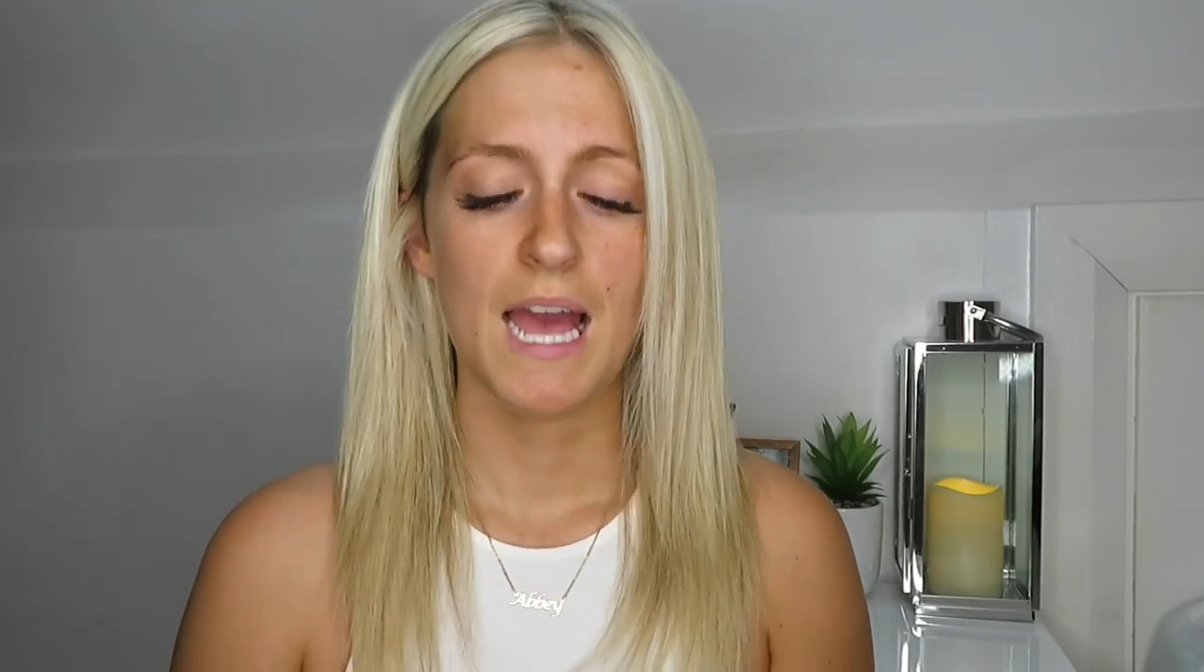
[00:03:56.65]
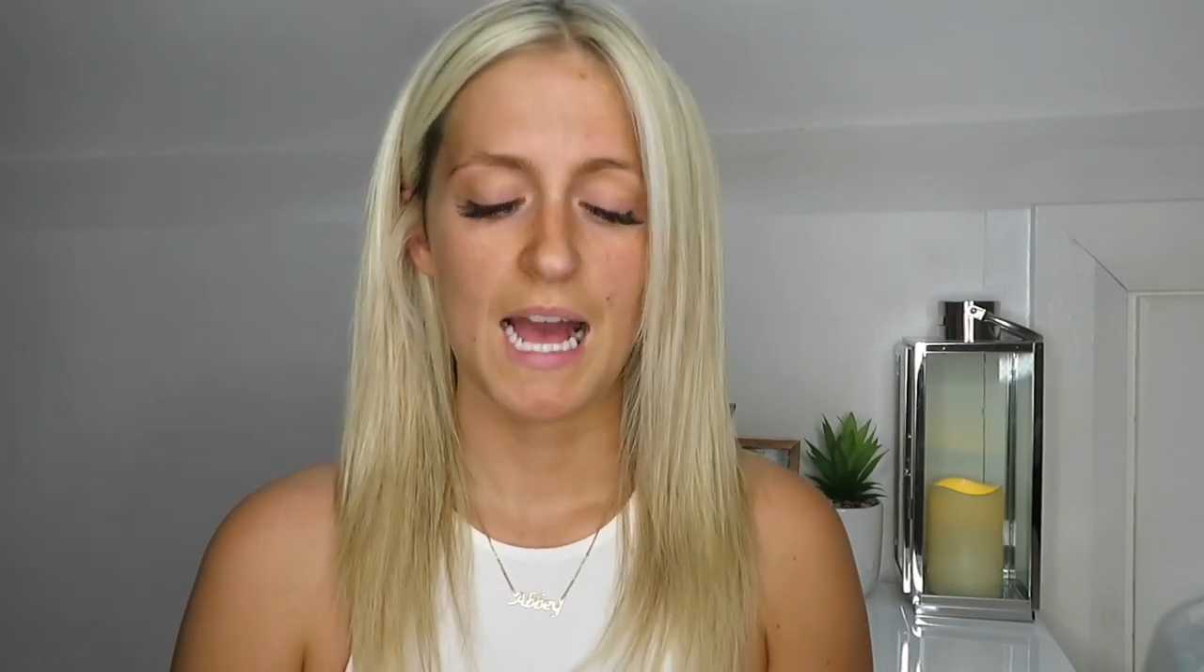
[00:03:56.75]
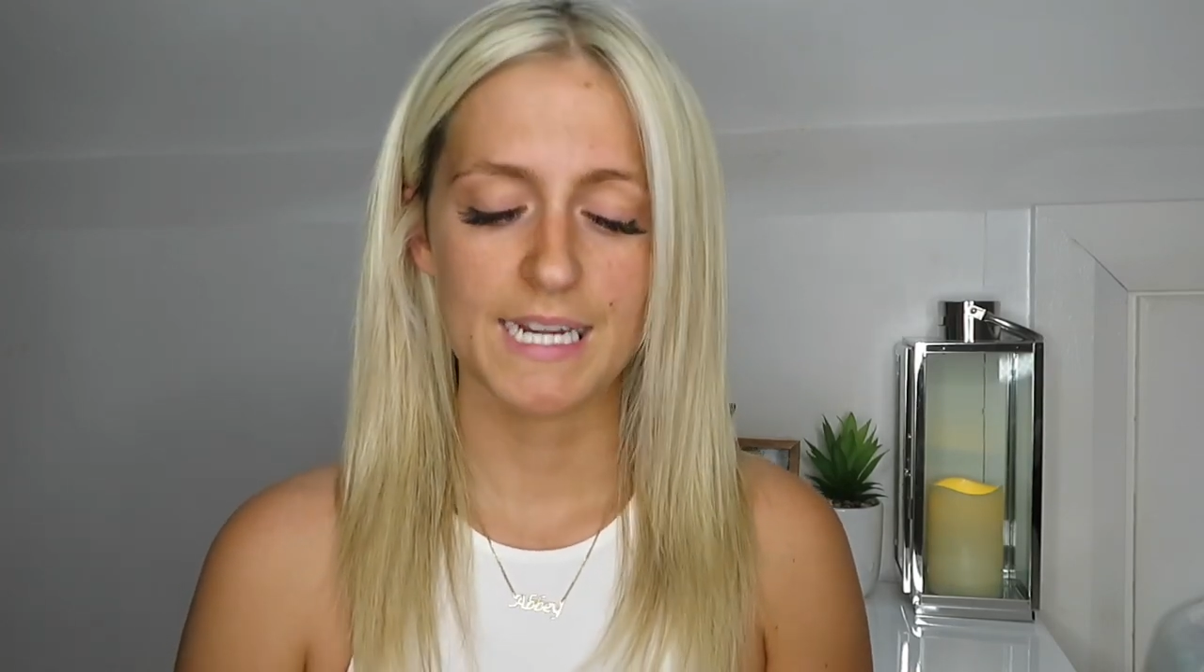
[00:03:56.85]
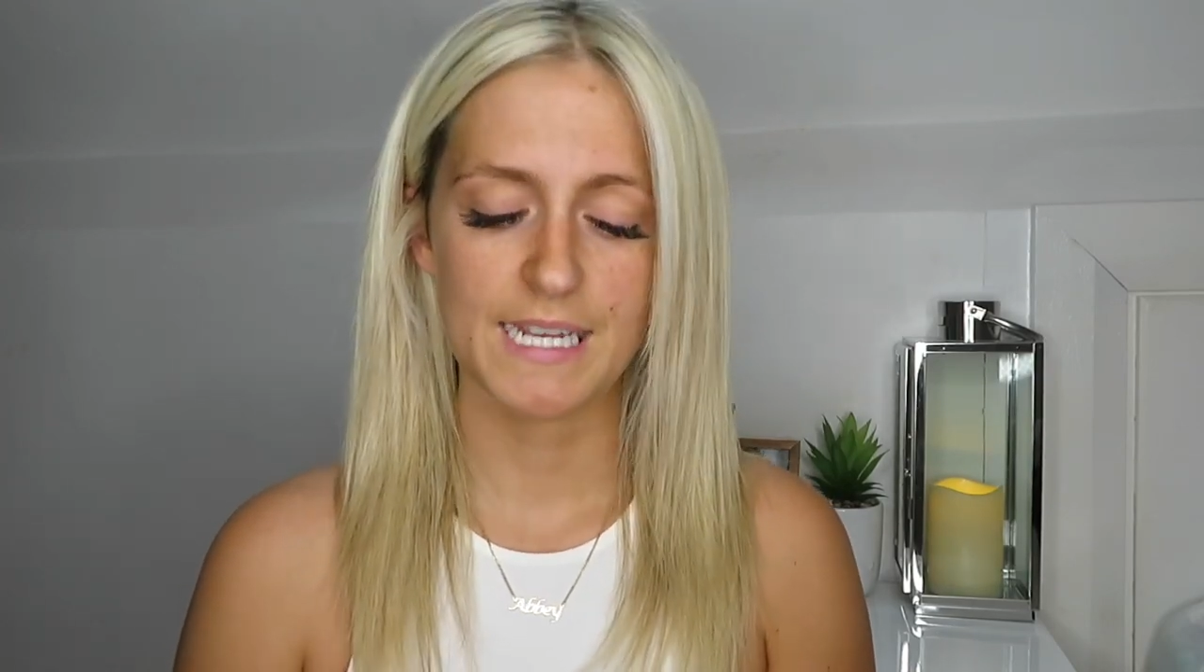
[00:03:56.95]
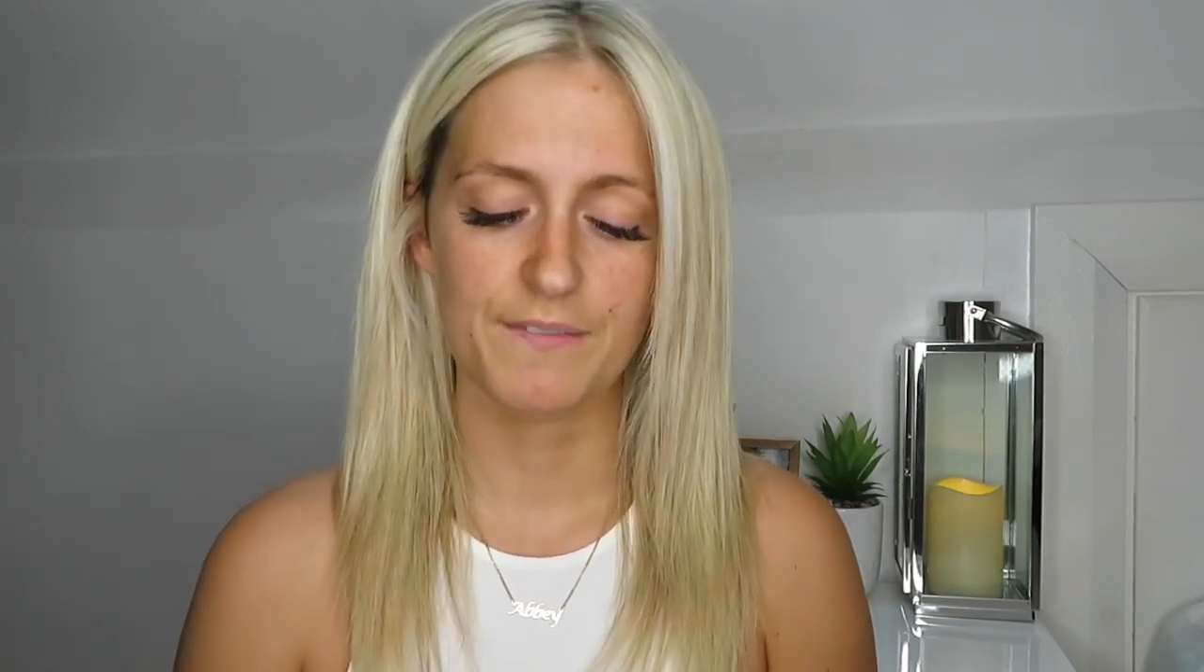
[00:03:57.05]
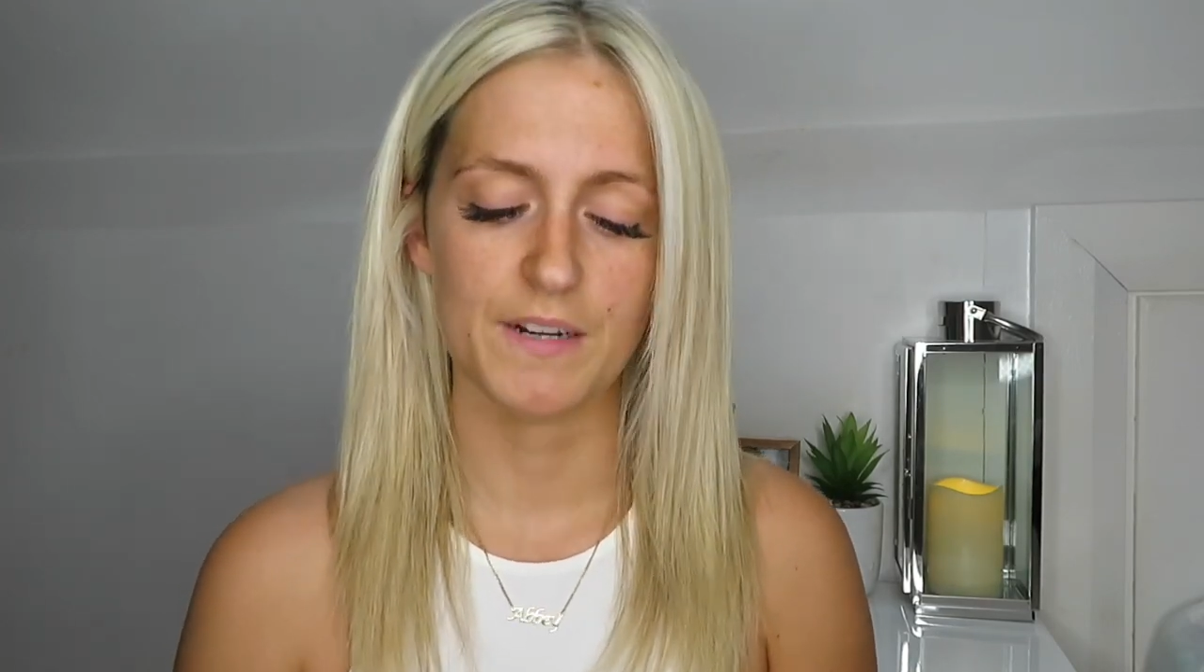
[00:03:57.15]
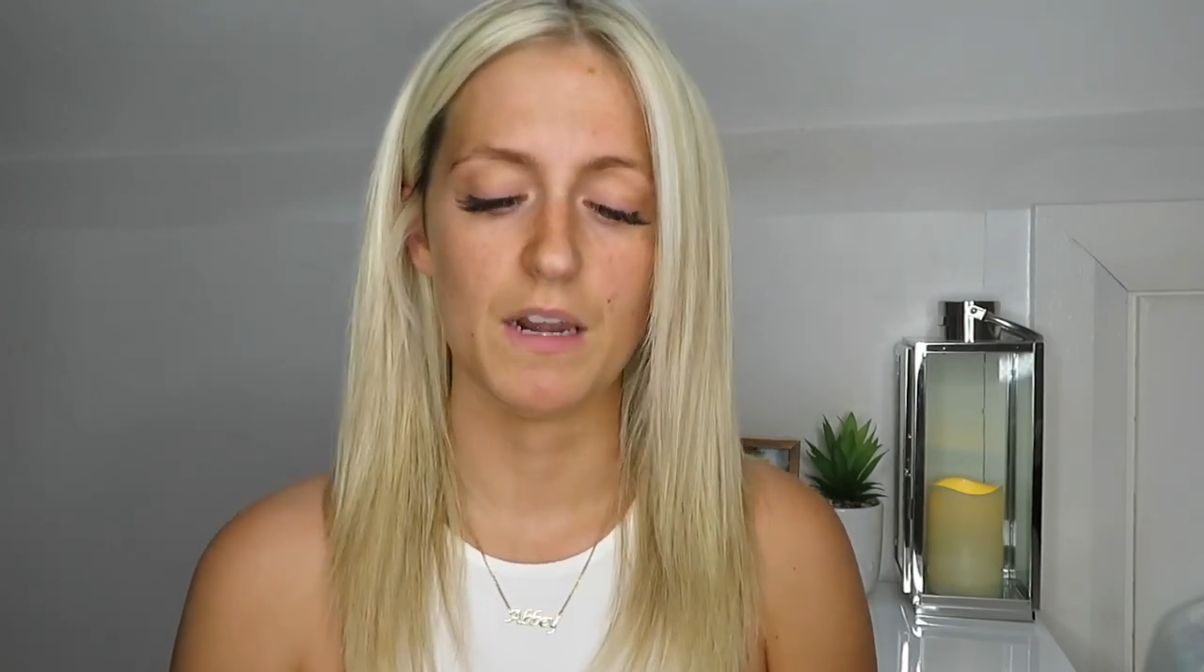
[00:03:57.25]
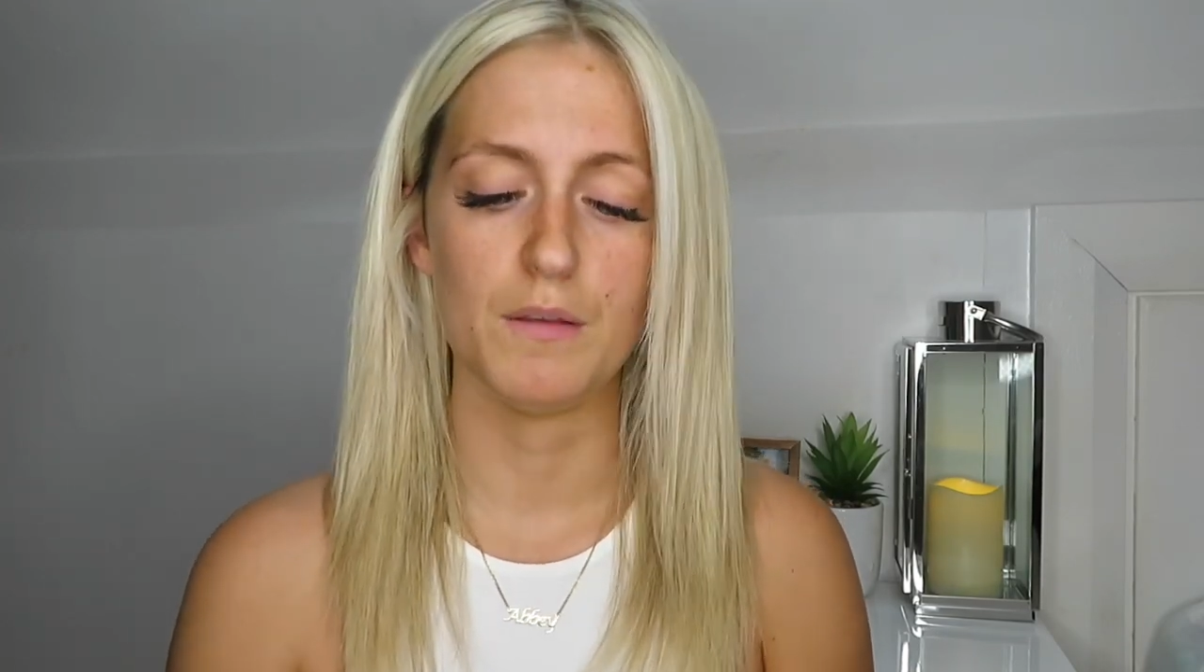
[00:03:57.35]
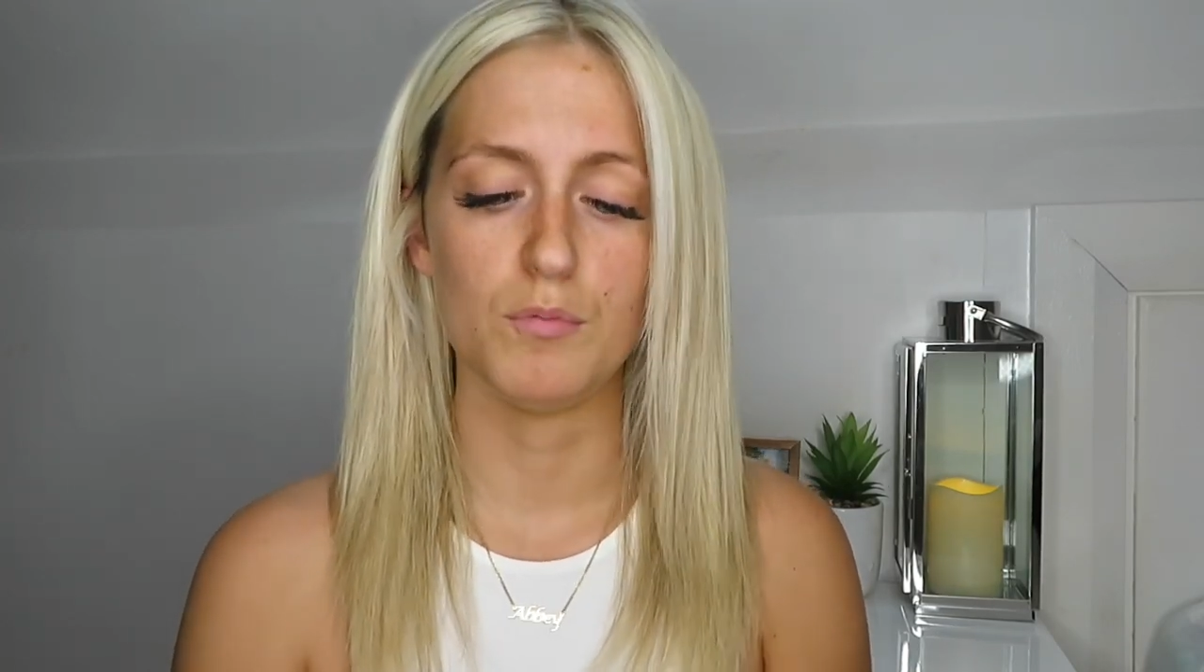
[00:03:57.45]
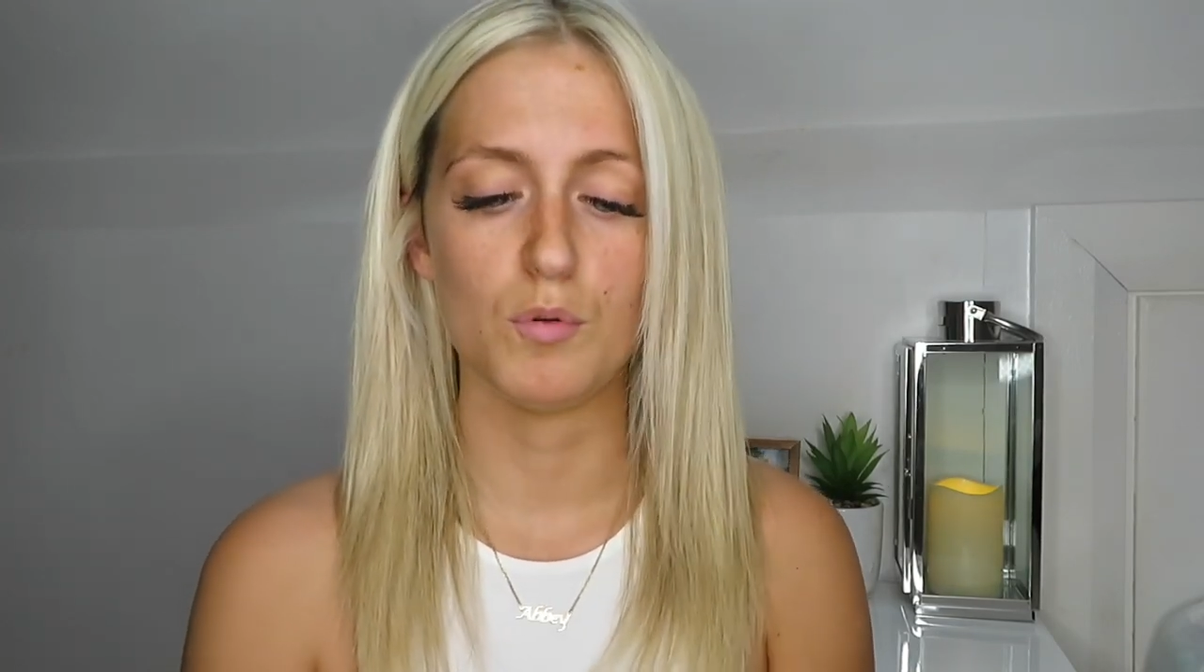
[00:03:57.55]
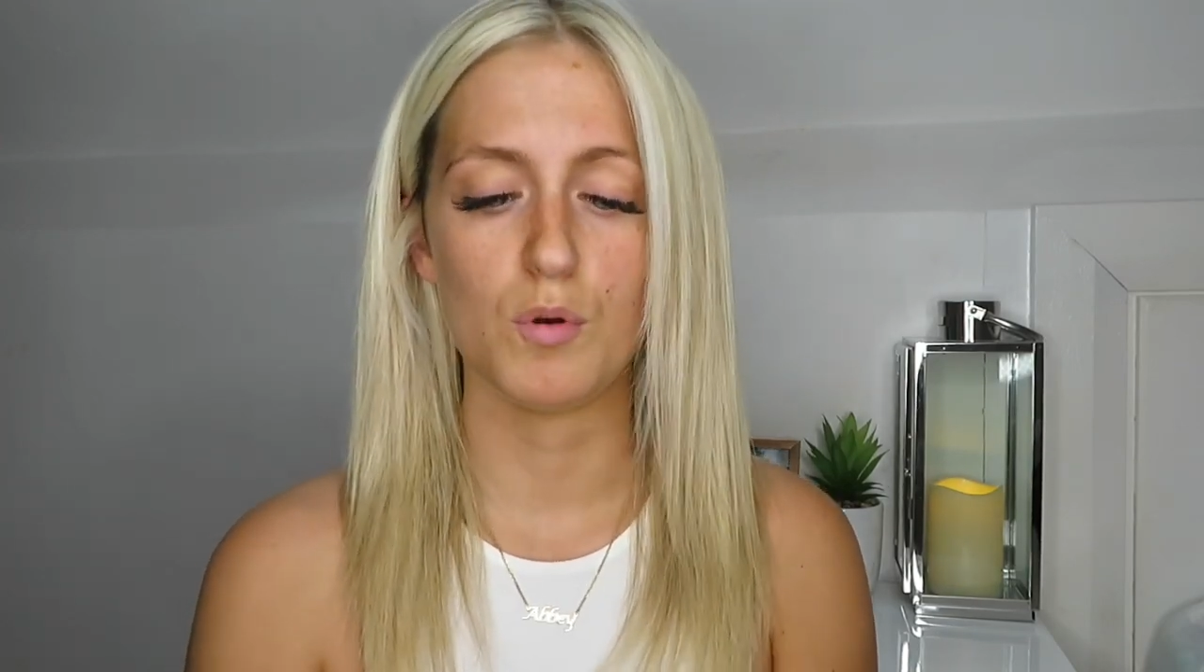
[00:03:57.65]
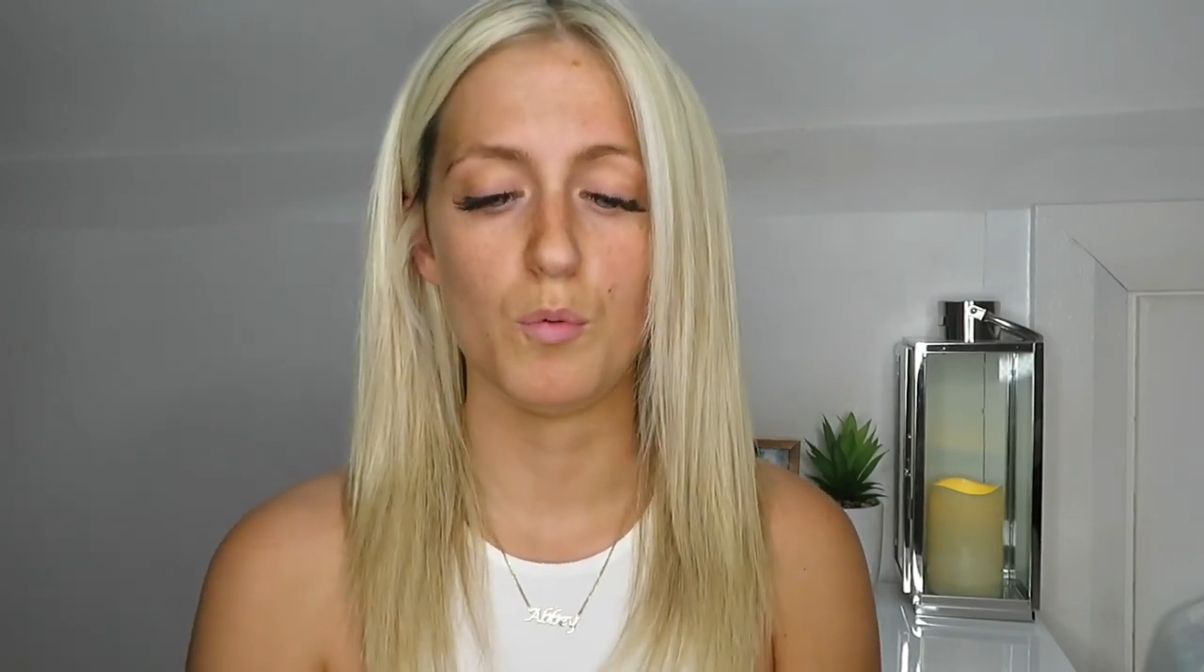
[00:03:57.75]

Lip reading: I definitely would go